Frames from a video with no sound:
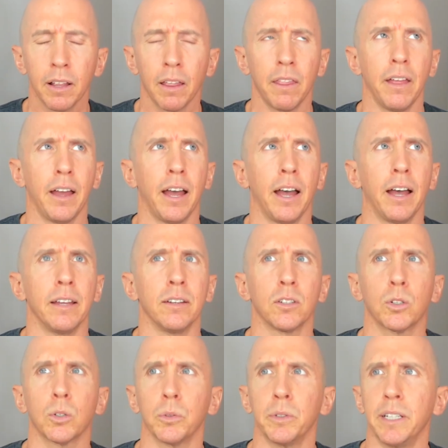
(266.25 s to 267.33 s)
that
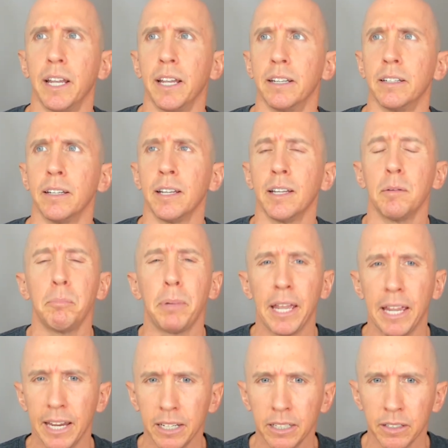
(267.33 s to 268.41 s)
create
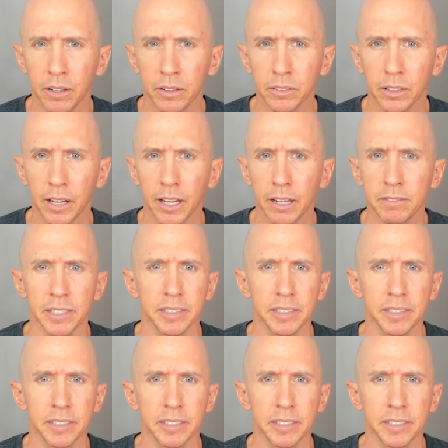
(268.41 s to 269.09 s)
pain in our lives,